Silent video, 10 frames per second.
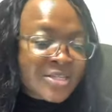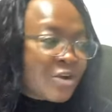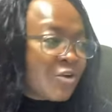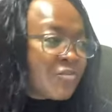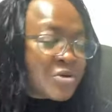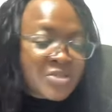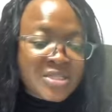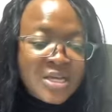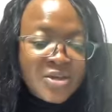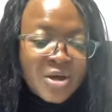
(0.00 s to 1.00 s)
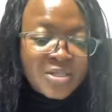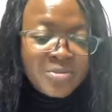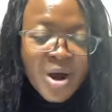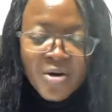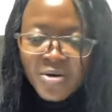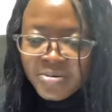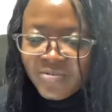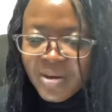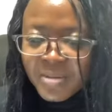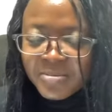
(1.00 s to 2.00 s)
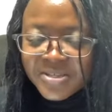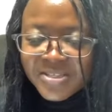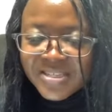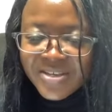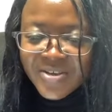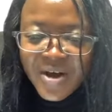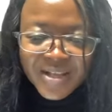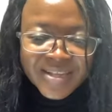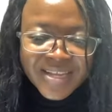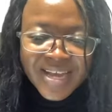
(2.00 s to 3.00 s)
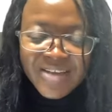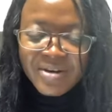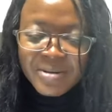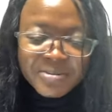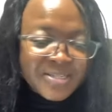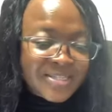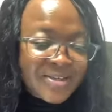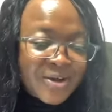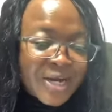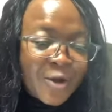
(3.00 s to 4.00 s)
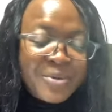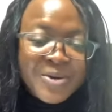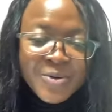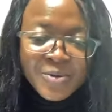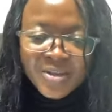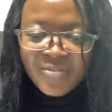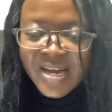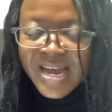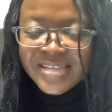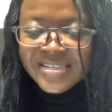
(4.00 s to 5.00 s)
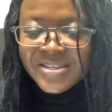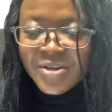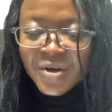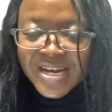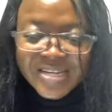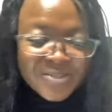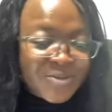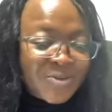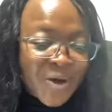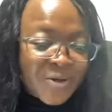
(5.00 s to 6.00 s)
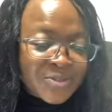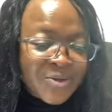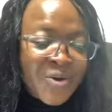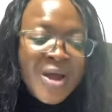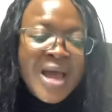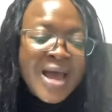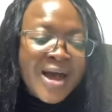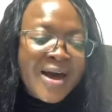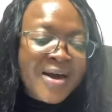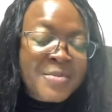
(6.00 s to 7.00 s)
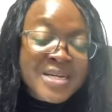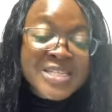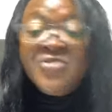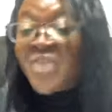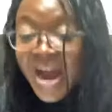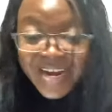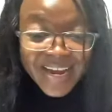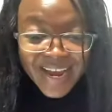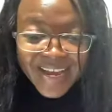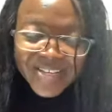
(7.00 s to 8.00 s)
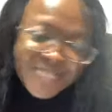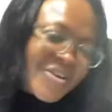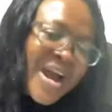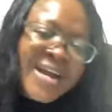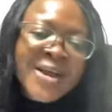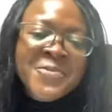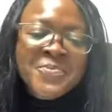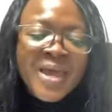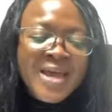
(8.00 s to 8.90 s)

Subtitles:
So I look forward to seeing y'all tomorrow. If I'm able to see y'all, that would be cool. If I can see y'all, that's cool also. But it's Friday.